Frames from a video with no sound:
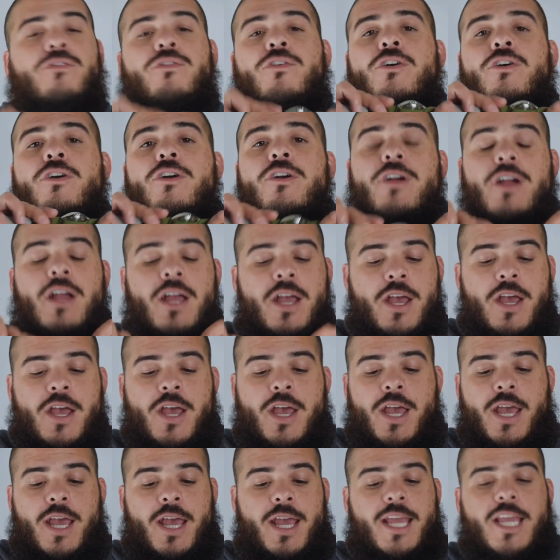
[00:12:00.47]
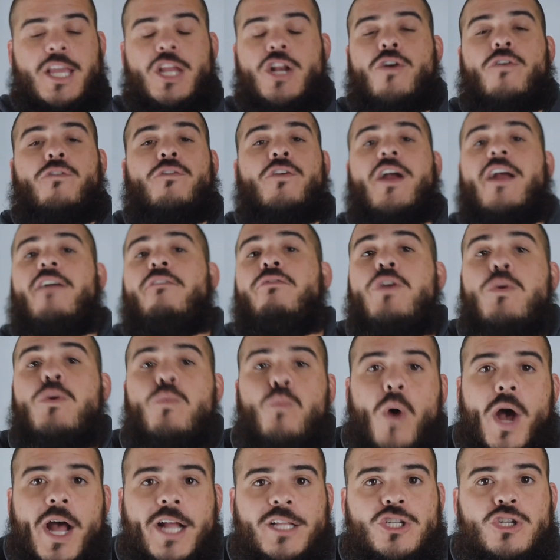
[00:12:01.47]
for every
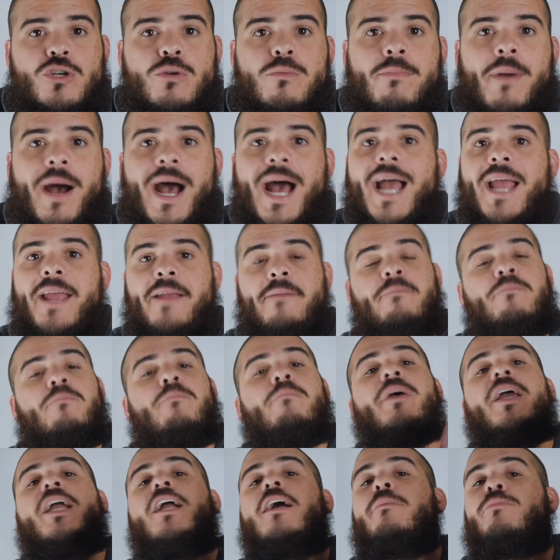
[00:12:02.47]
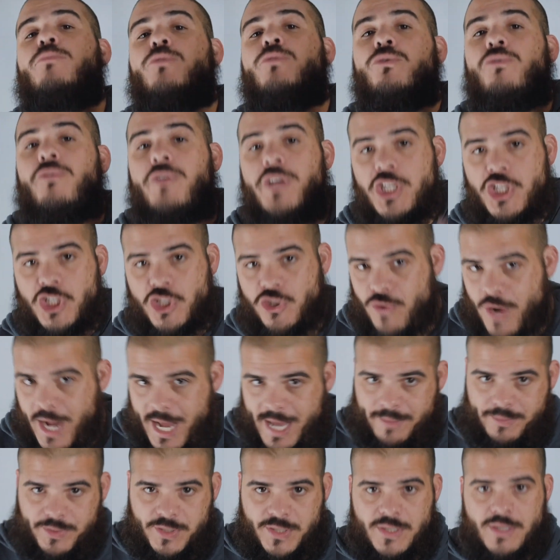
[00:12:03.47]
watch you buy, pick up 3
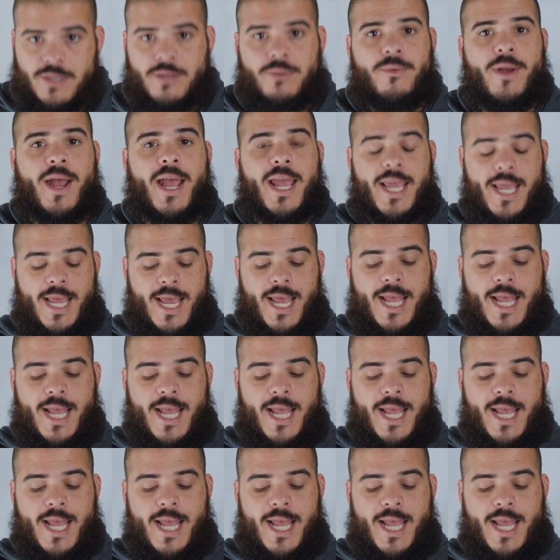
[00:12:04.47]
straps, right?